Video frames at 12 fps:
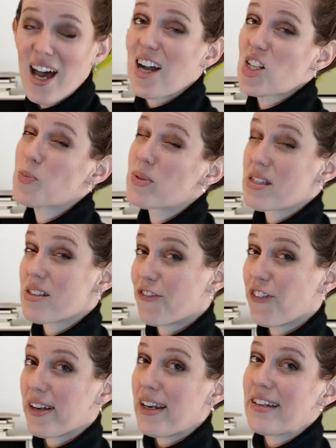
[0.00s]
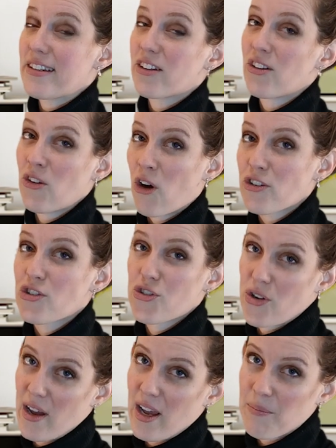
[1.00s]
I specifically did not
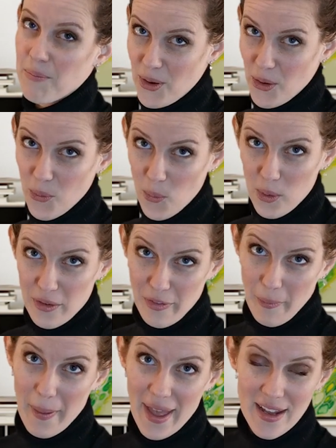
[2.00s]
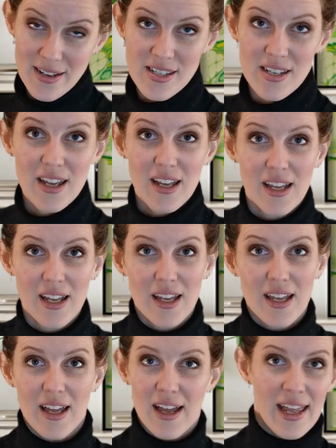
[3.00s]
try and blow all of the paint
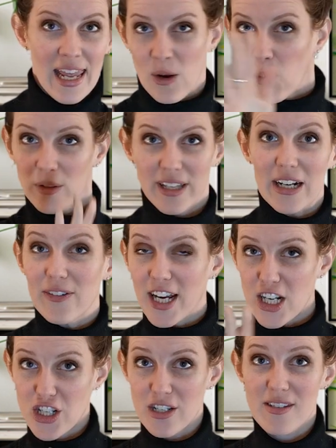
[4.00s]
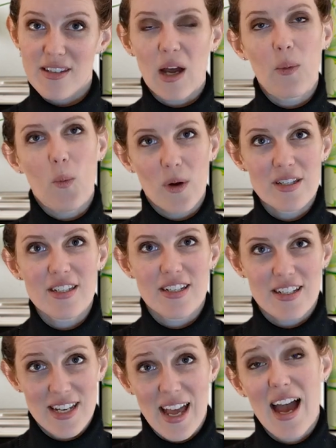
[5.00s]
in all directions. I wanted
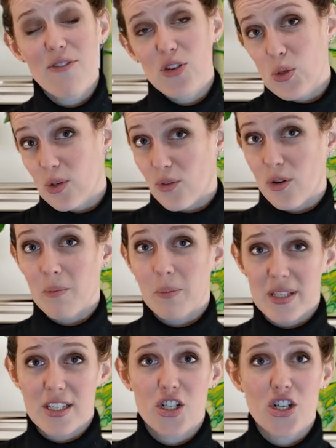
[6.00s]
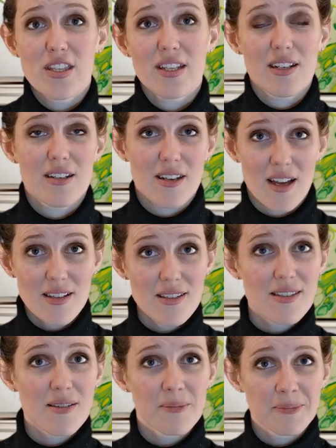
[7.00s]
it to have the sort of composition that it
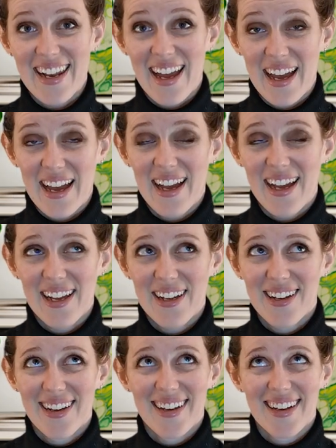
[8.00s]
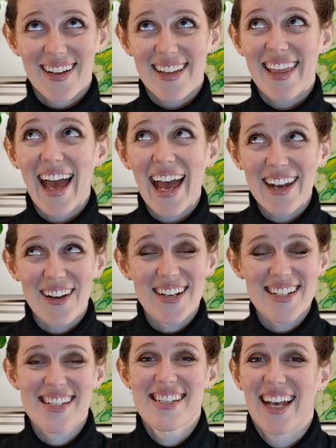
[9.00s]
does. And I
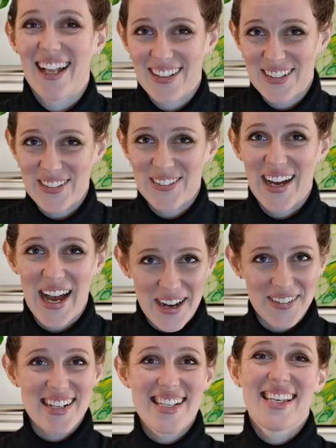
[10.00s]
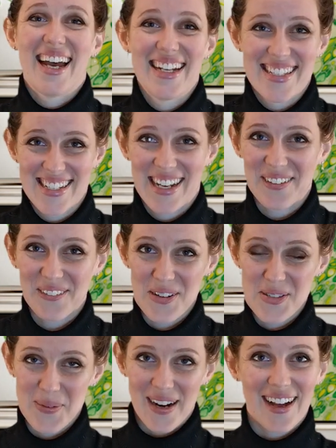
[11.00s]
cannot tell you how excited I
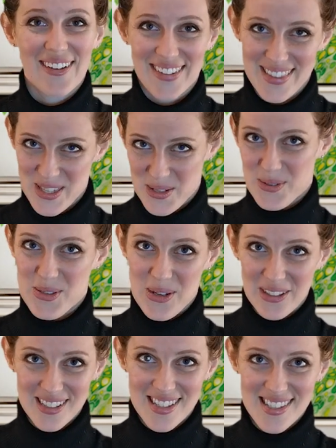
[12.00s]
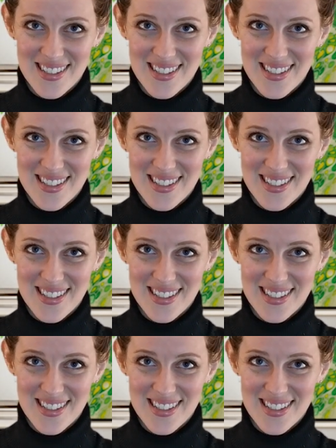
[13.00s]
was when I got this result.